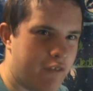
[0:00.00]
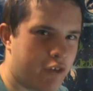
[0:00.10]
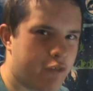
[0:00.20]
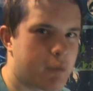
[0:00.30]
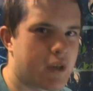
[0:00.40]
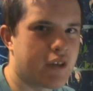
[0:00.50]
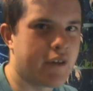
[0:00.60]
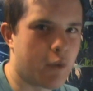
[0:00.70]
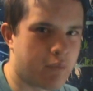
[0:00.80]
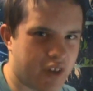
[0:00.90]
would have been a
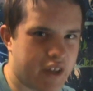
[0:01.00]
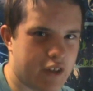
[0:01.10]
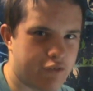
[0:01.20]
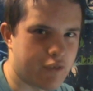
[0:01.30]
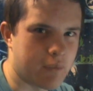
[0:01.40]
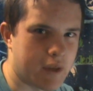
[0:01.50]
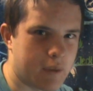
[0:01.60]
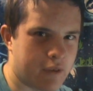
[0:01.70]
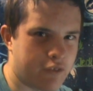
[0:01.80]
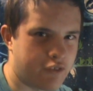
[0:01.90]
no-brainer for me
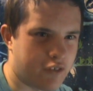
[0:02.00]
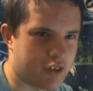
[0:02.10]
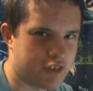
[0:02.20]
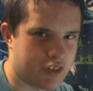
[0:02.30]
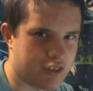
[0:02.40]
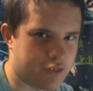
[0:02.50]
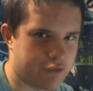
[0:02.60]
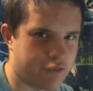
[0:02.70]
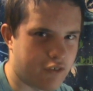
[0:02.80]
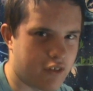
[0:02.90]
before season
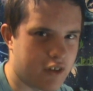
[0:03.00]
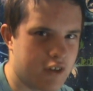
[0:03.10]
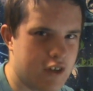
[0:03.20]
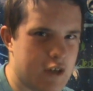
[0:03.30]
four.